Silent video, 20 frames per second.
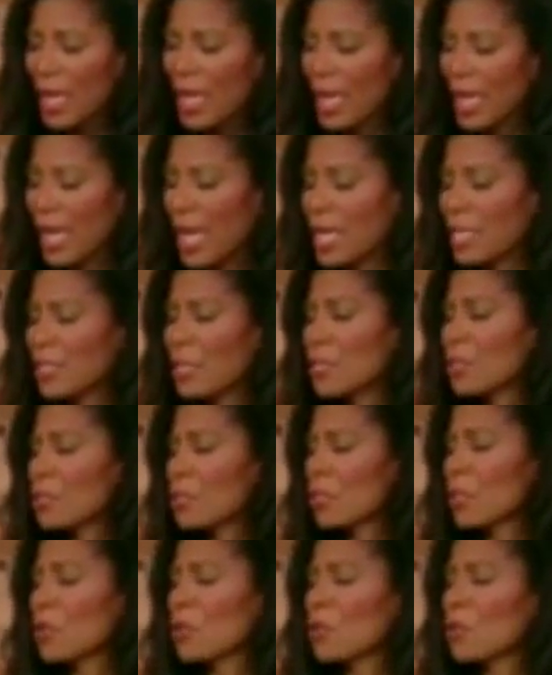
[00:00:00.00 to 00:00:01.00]
And
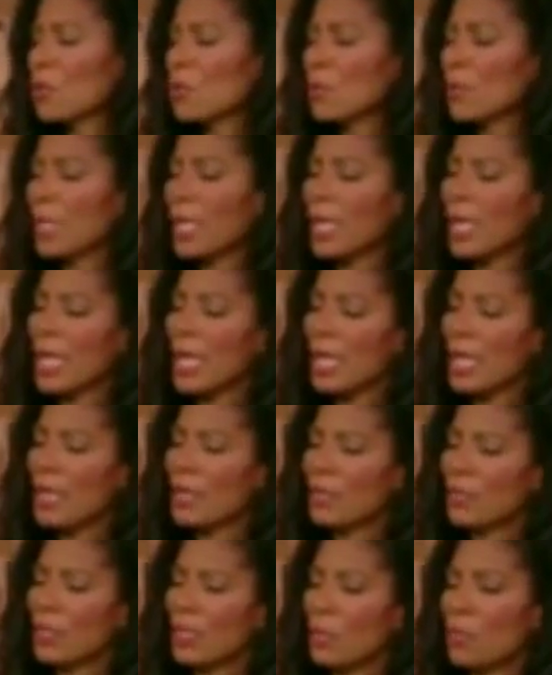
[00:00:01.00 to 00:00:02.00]
so
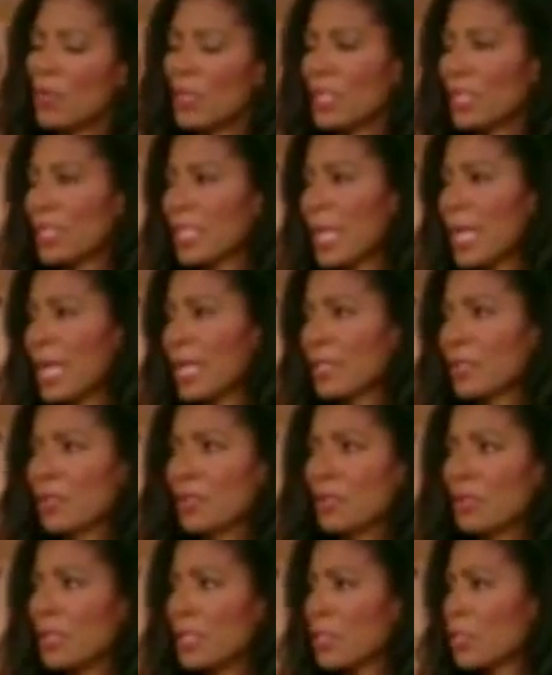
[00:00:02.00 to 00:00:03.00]
someone said,
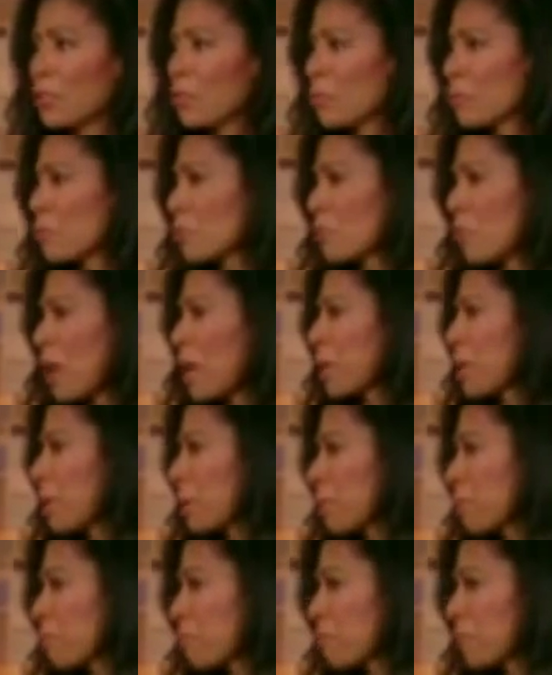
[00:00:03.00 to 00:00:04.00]
you need to try
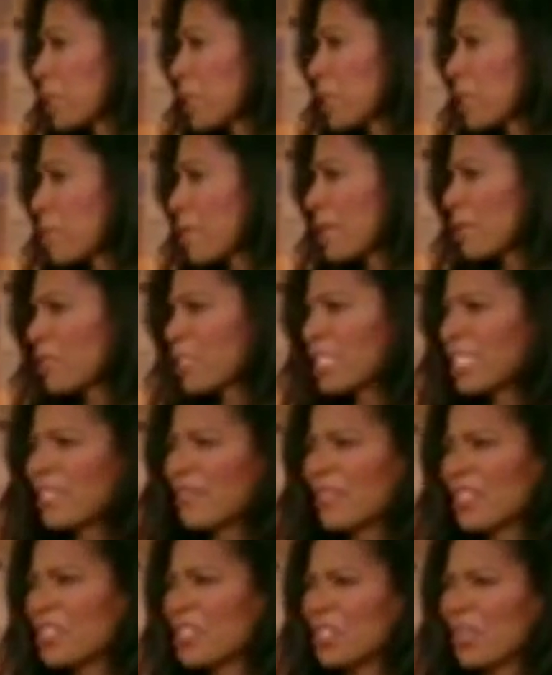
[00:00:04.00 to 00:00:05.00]
to think about a
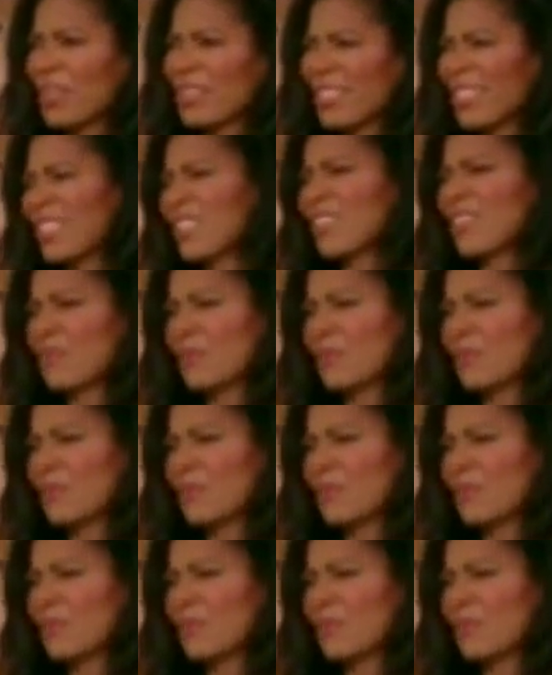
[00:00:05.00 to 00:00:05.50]
TV show. I said,